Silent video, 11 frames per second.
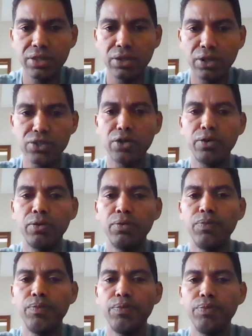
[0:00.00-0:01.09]
Also,
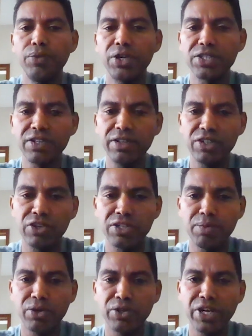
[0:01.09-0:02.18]
because of the
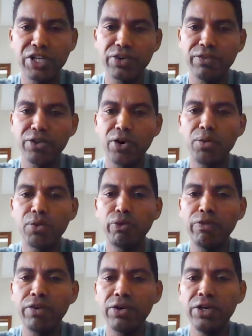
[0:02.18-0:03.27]
transboundary nature of the Omo
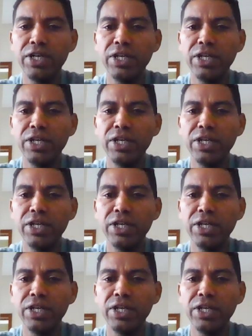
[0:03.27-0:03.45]
River,